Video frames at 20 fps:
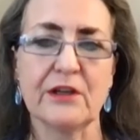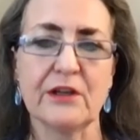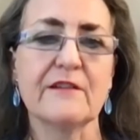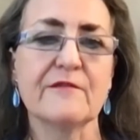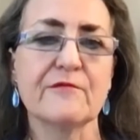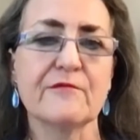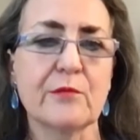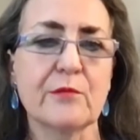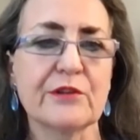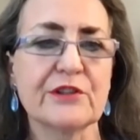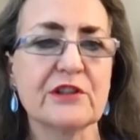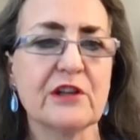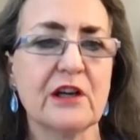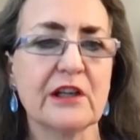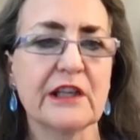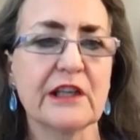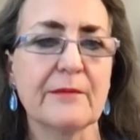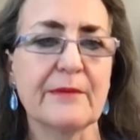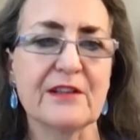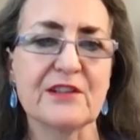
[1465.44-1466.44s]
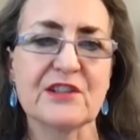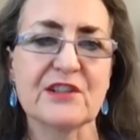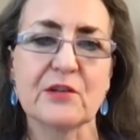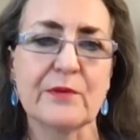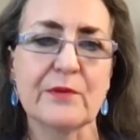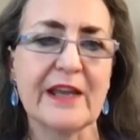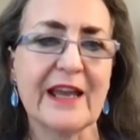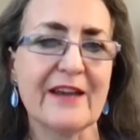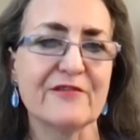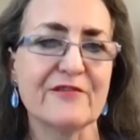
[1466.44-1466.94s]
of what we're talking about. So we
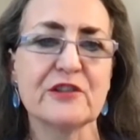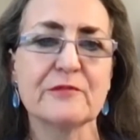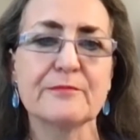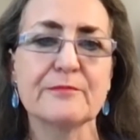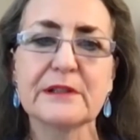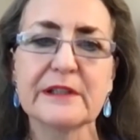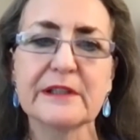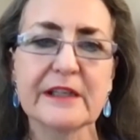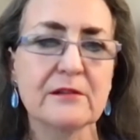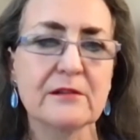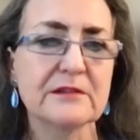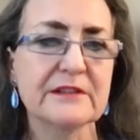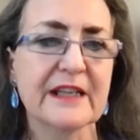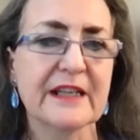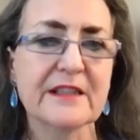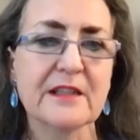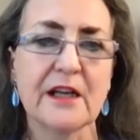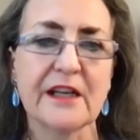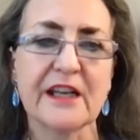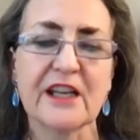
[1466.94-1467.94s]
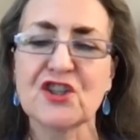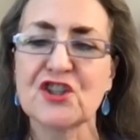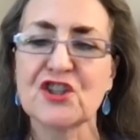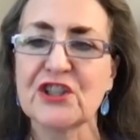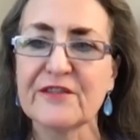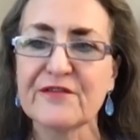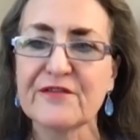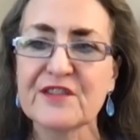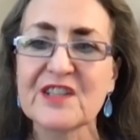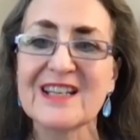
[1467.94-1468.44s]
have geopolitical tectonic
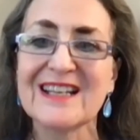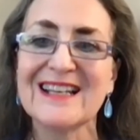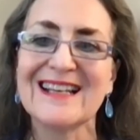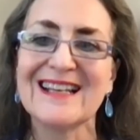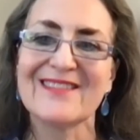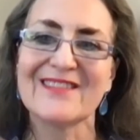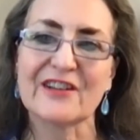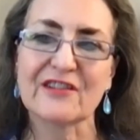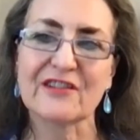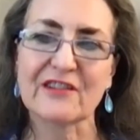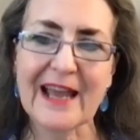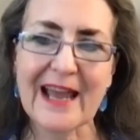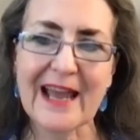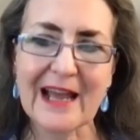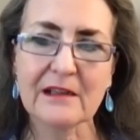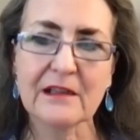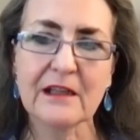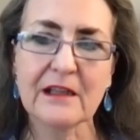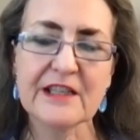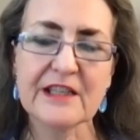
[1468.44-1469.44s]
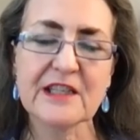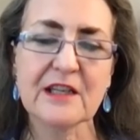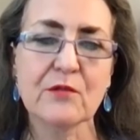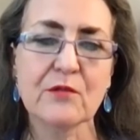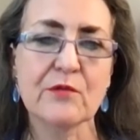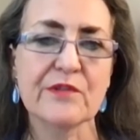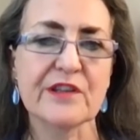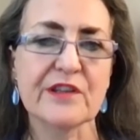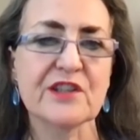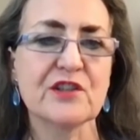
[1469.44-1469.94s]
shifts that are catalyzing with
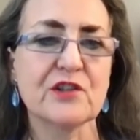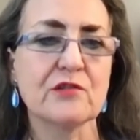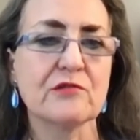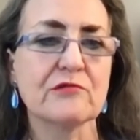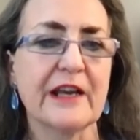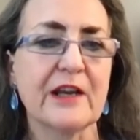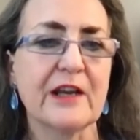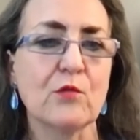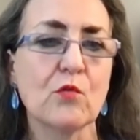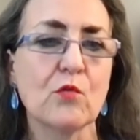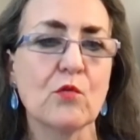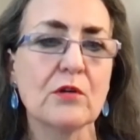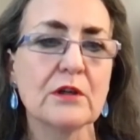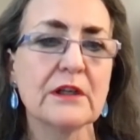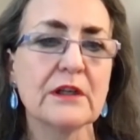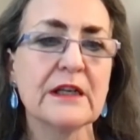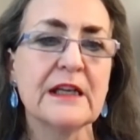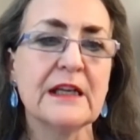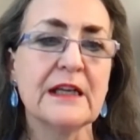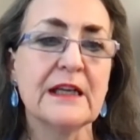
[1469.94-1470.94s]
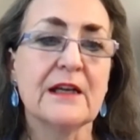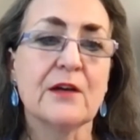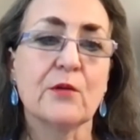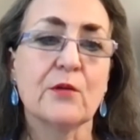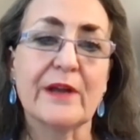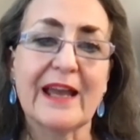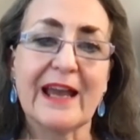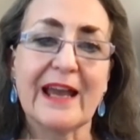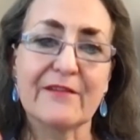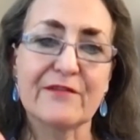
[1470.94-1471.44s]
this Ukraine war. We
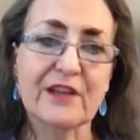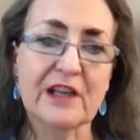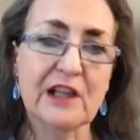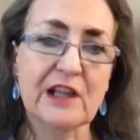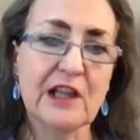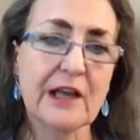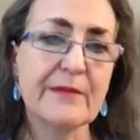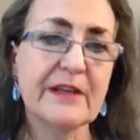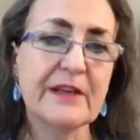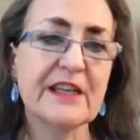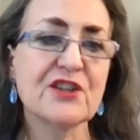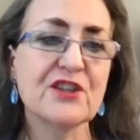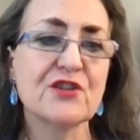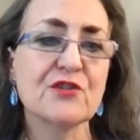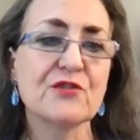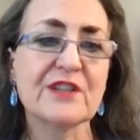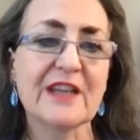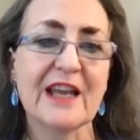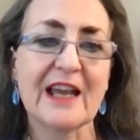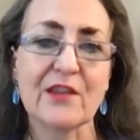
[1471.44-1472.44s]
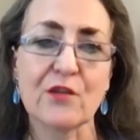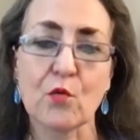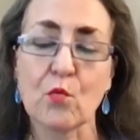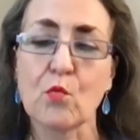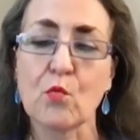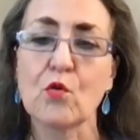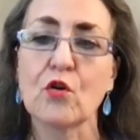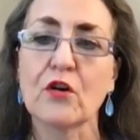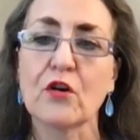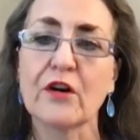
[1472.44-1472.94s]
have the climate issues and the
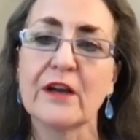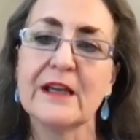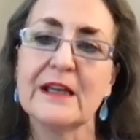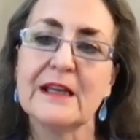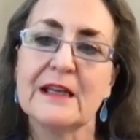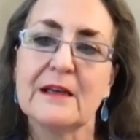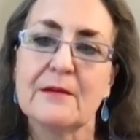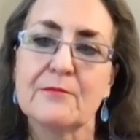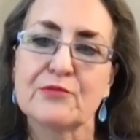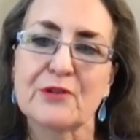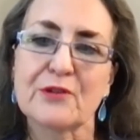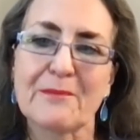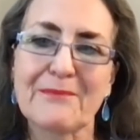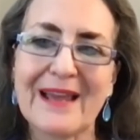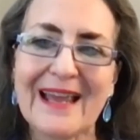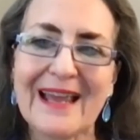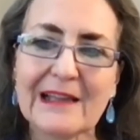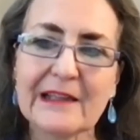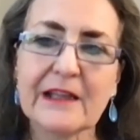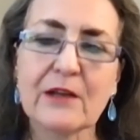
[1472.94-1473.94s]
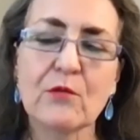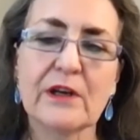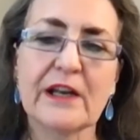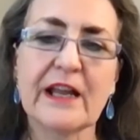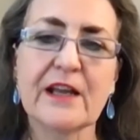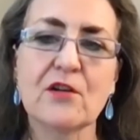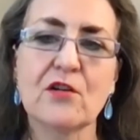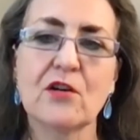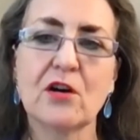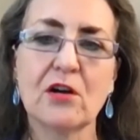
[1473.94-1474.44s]
war propelling what I
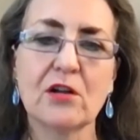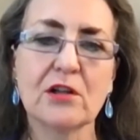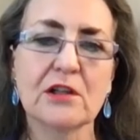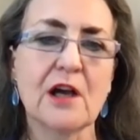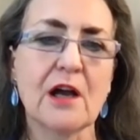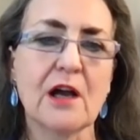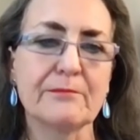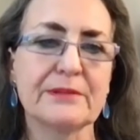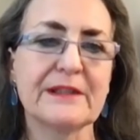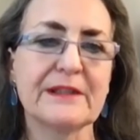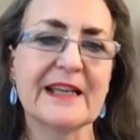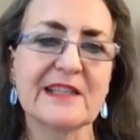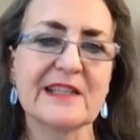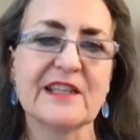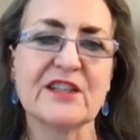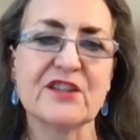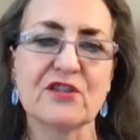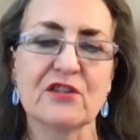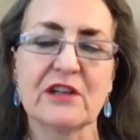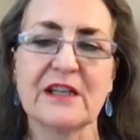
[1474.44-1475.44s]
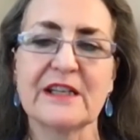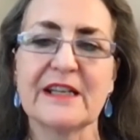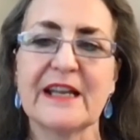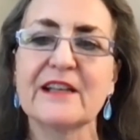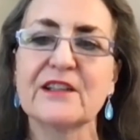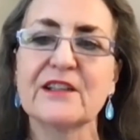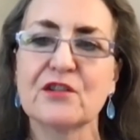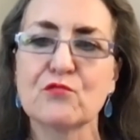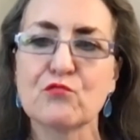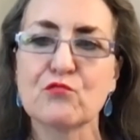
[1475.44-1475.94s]
call complex
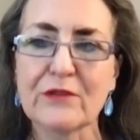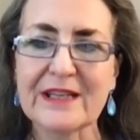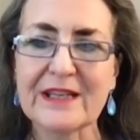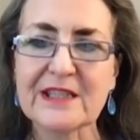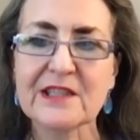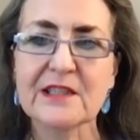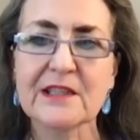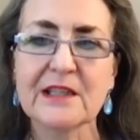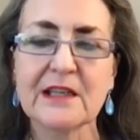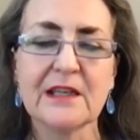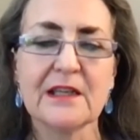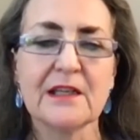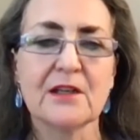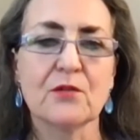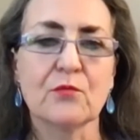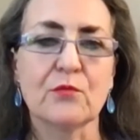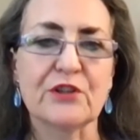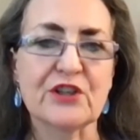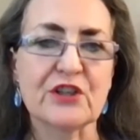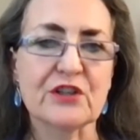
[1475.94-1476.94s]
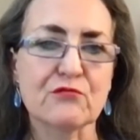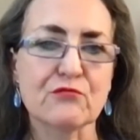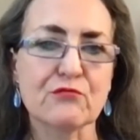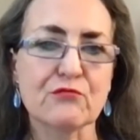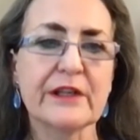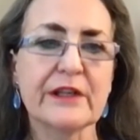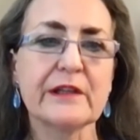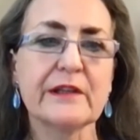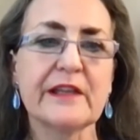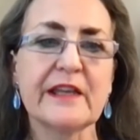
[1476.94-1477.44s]
interconnected risk, which is
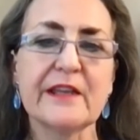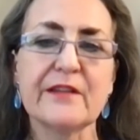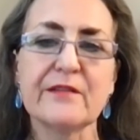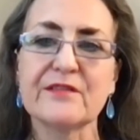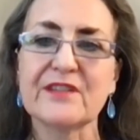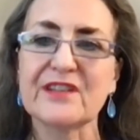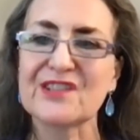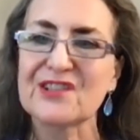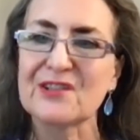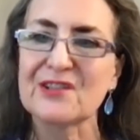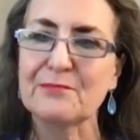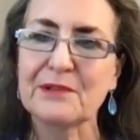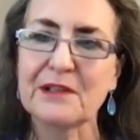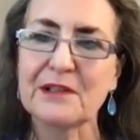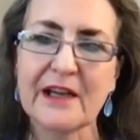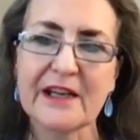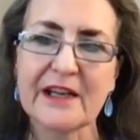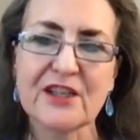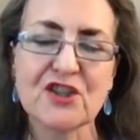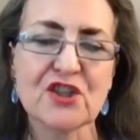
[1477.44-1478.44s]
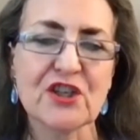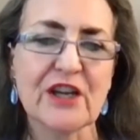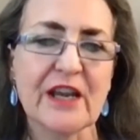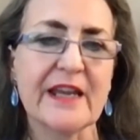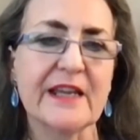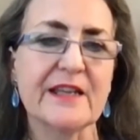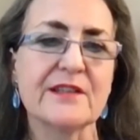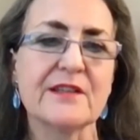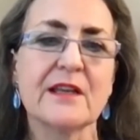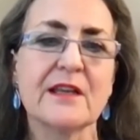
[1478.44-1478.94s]
really the supply chain,
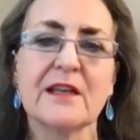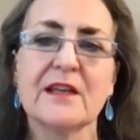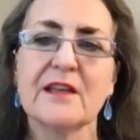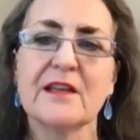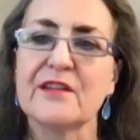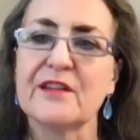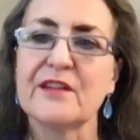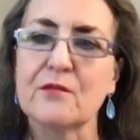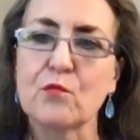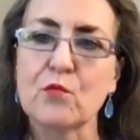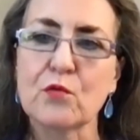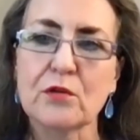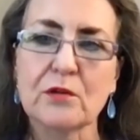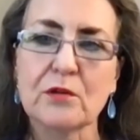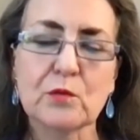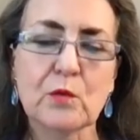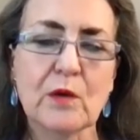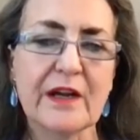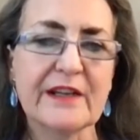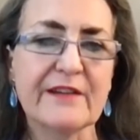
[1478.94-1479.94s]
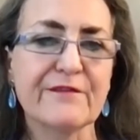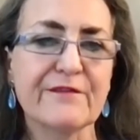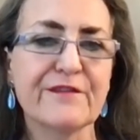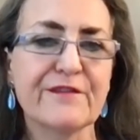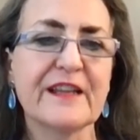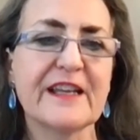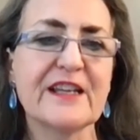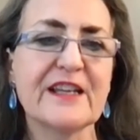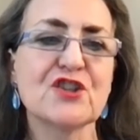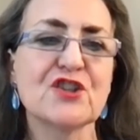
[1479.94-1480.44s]
the worldwide
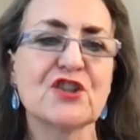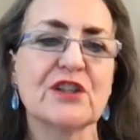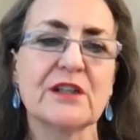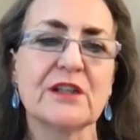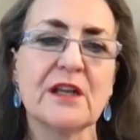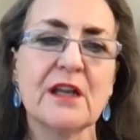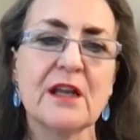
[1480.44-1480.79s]
inflation,